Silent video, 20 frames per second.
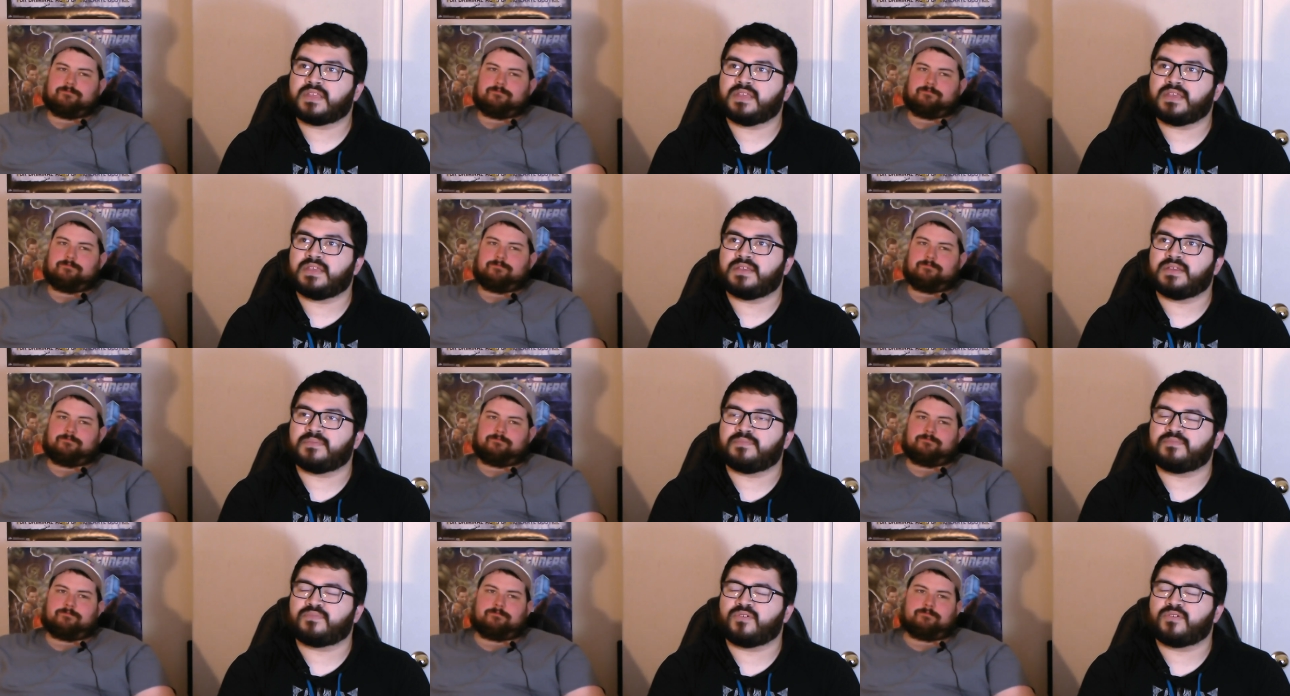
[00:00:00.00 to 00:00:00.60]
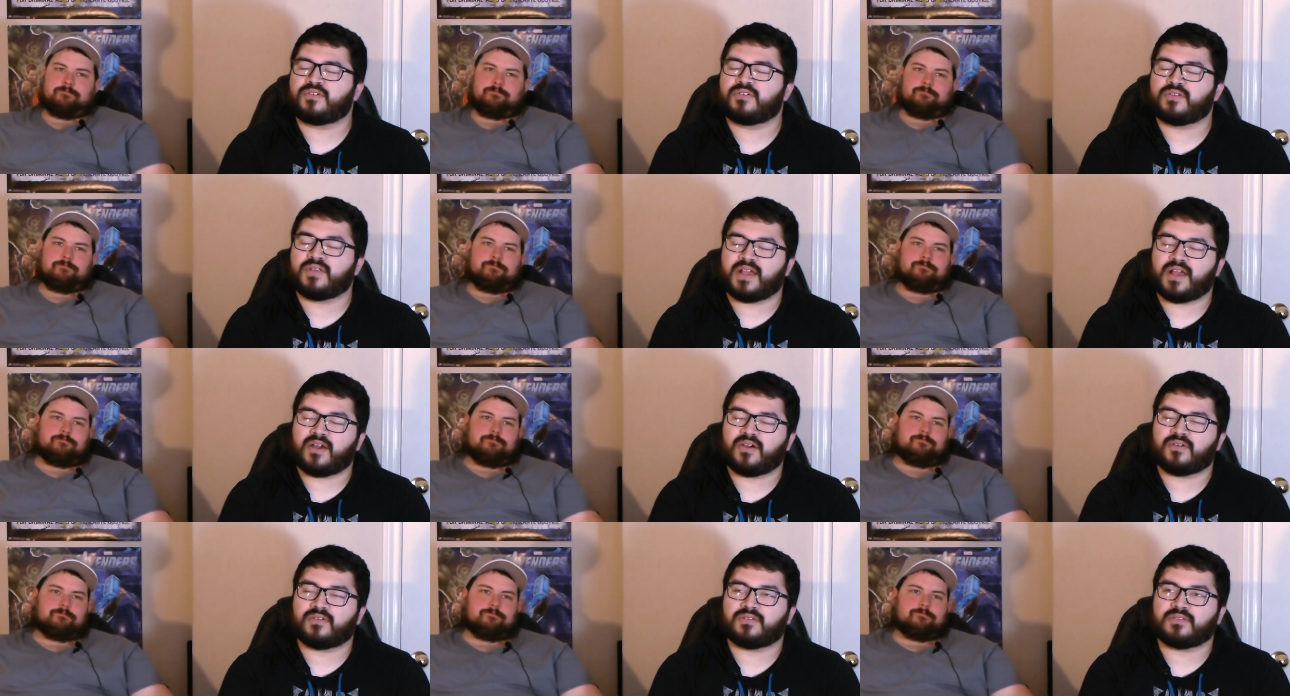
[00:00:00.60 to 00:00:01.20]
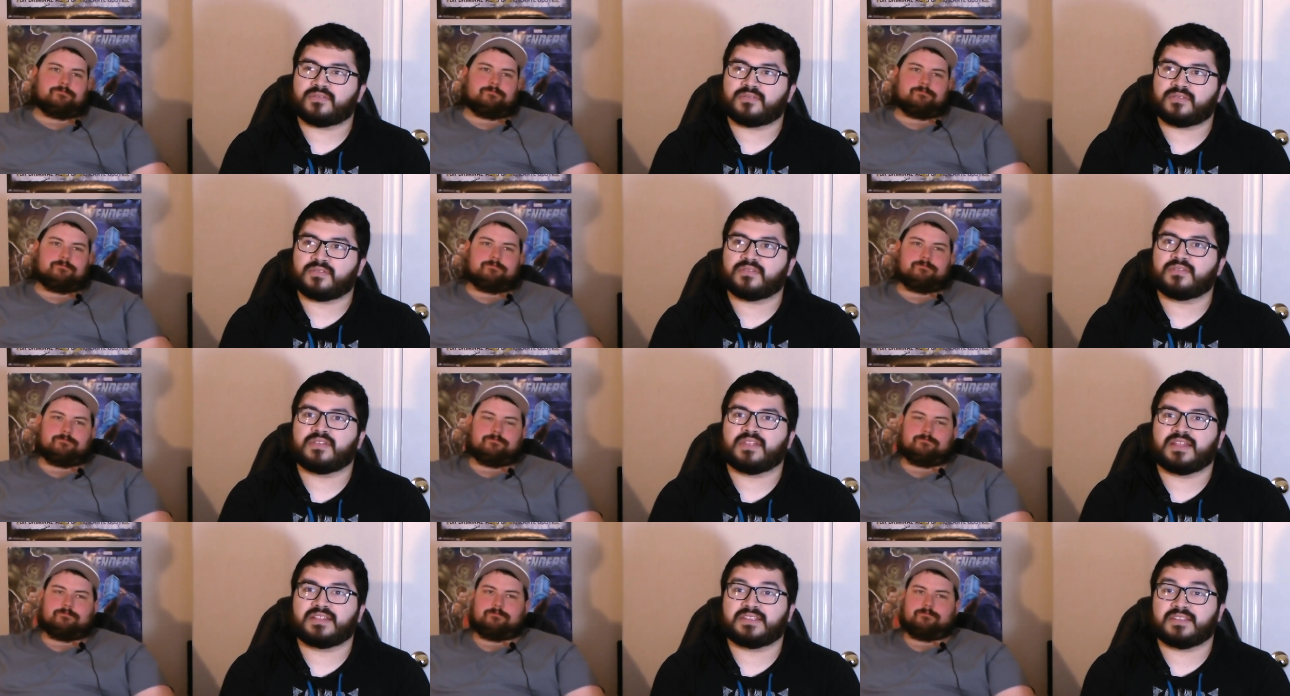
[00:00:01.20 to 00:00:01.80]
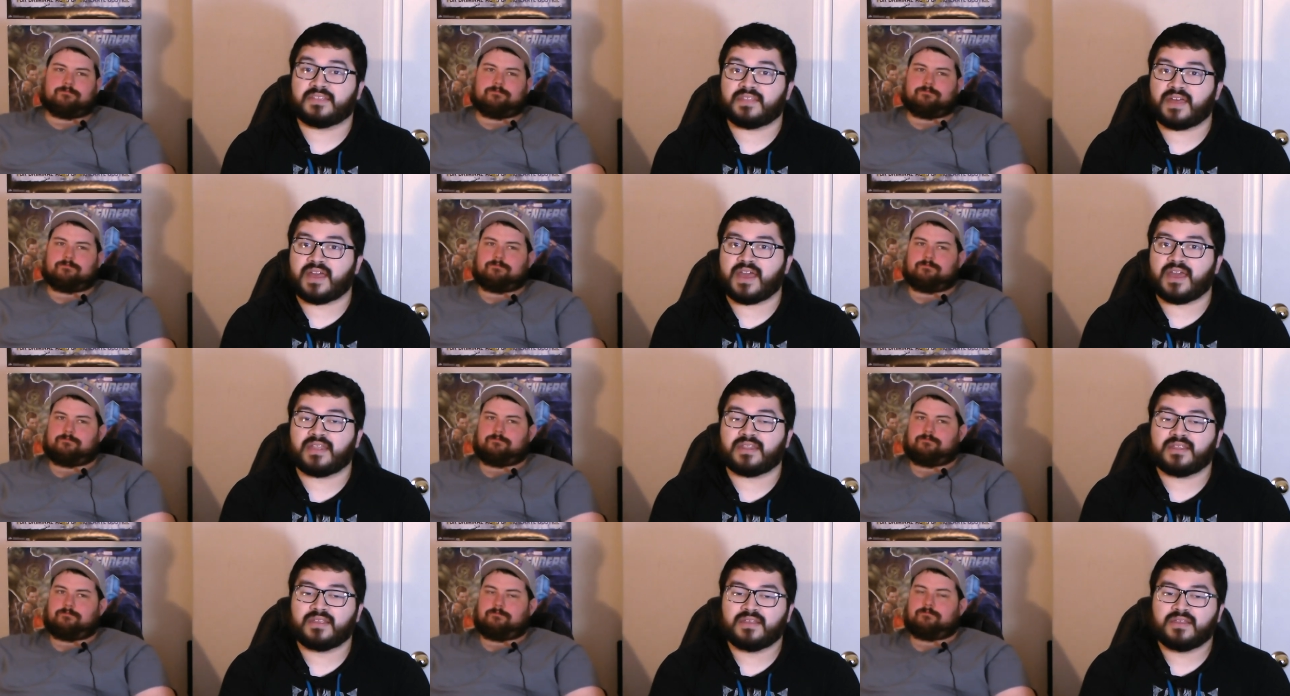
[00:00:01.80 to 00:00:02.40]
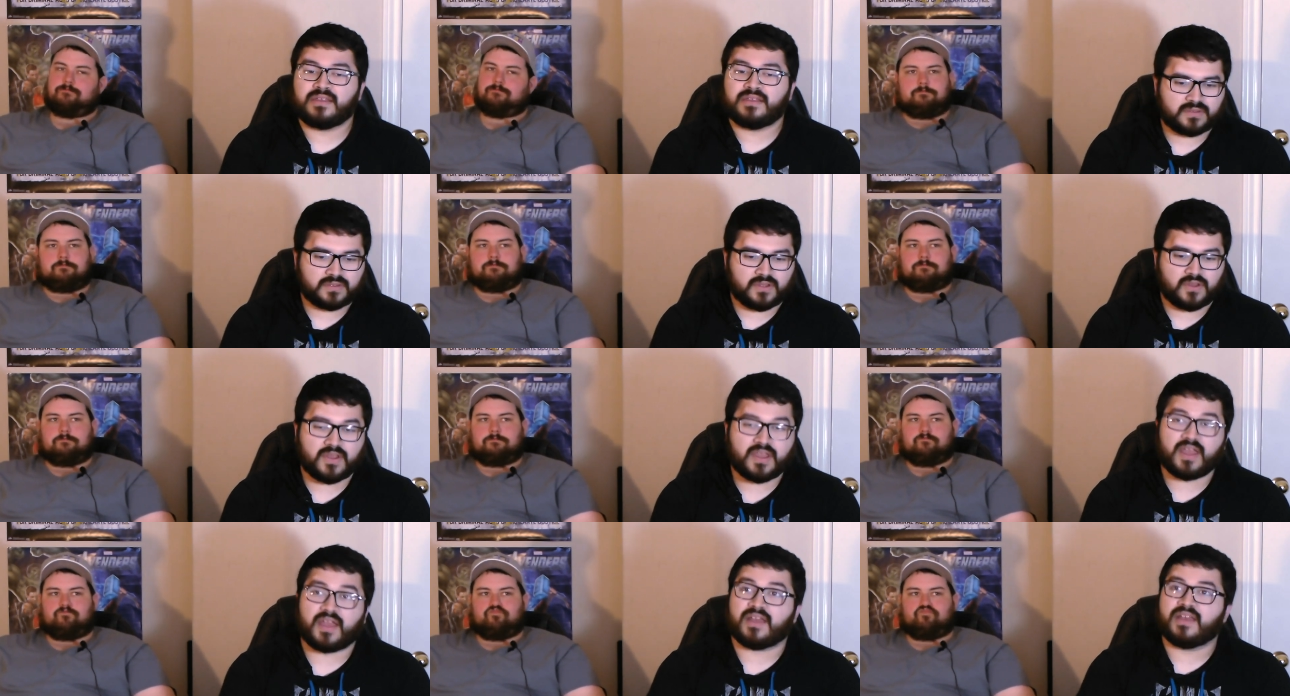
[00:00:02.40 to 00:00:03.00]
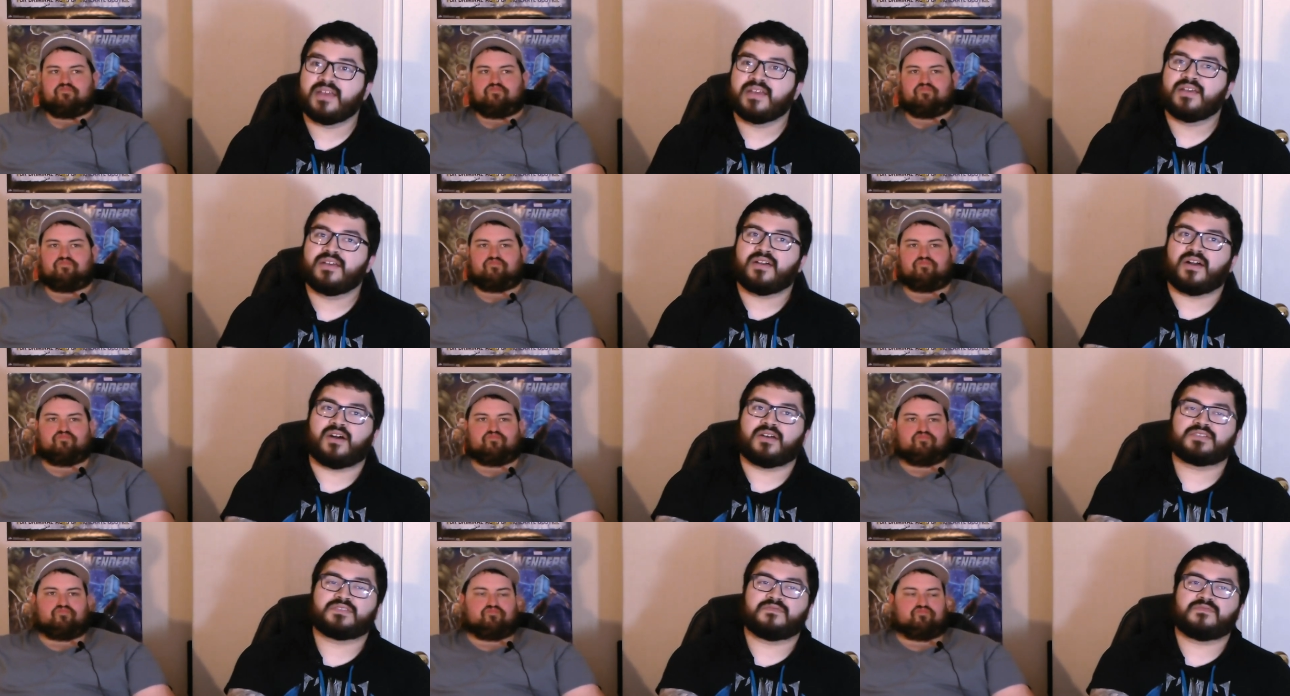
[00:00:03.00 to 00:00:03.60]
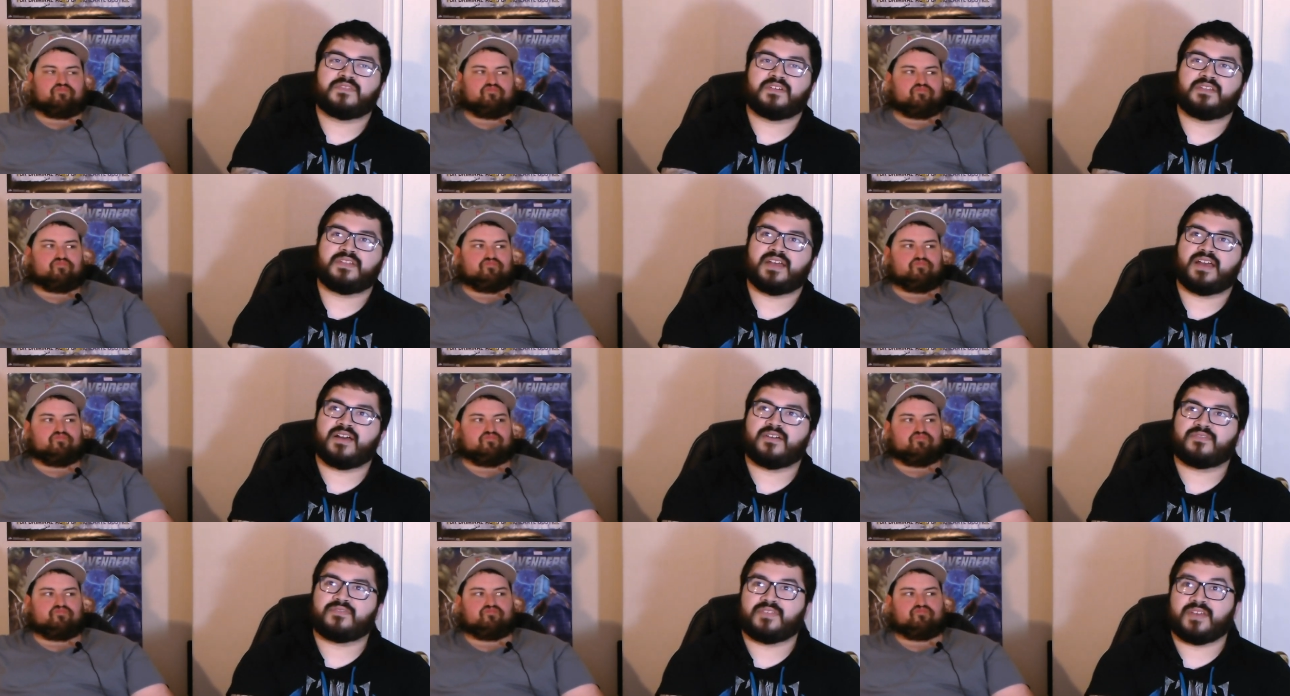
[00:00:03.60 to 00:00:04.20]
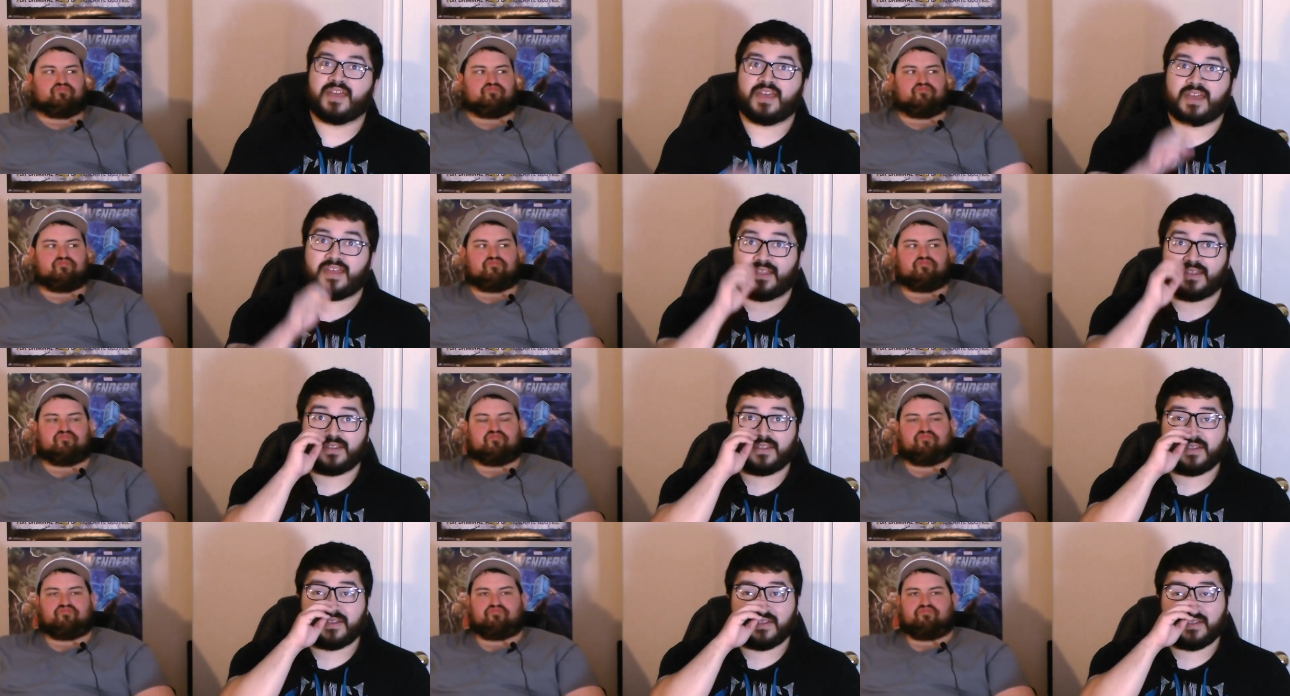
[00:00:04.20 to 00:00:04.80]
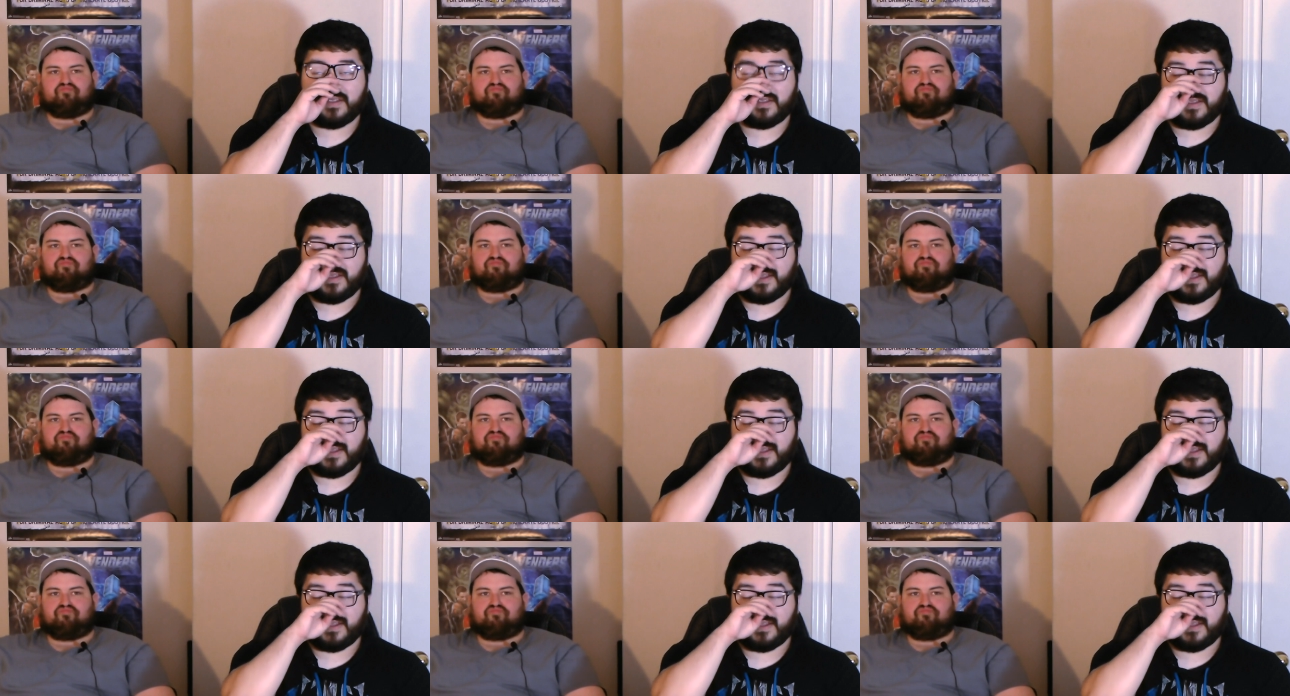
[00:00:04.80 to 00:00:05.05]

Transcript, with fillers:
Speaker 1: He broke her out, led to that. Oh yeah, Austin found out that,